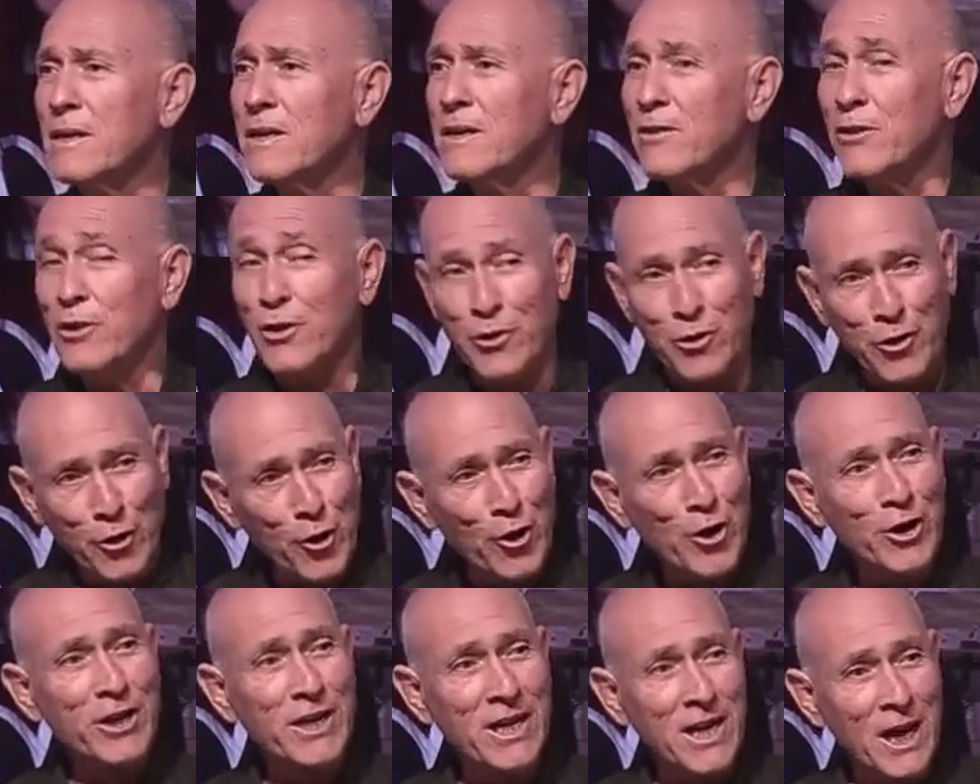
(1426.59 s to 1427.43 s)
The
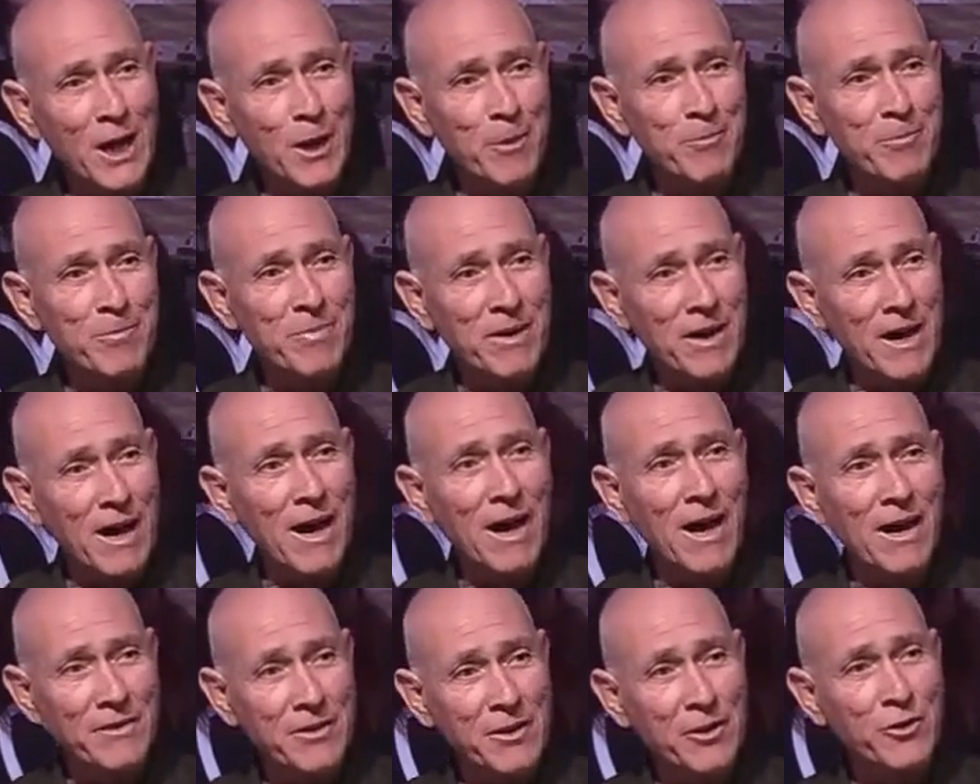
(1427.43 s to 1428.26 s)
third cup,
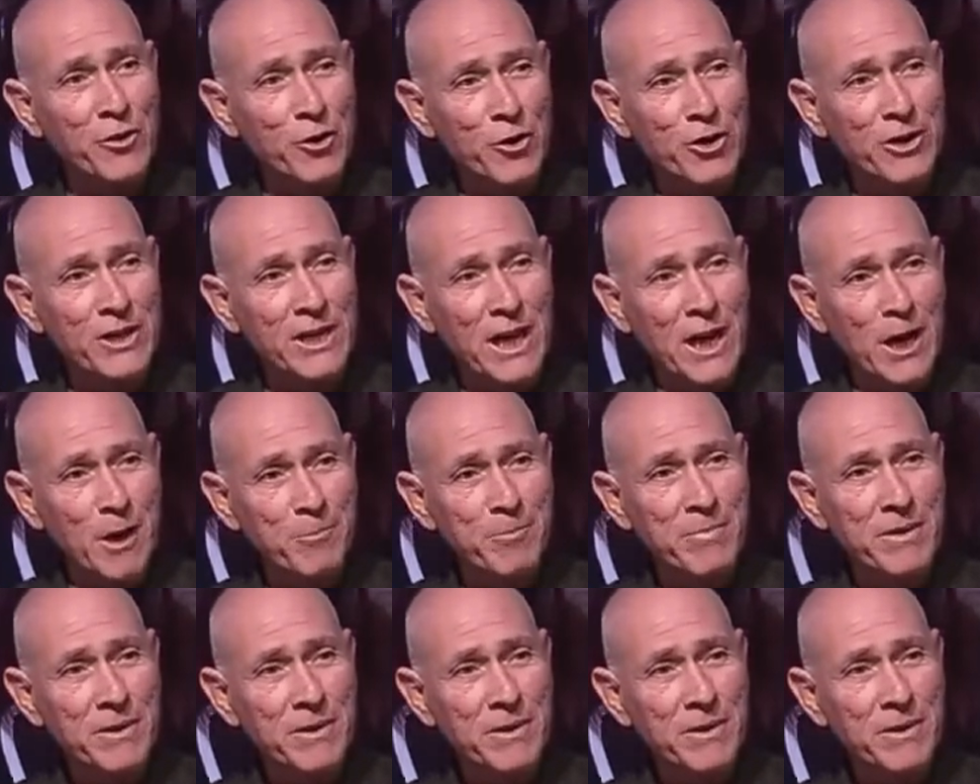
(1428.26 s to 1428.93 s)
ah, the third cup,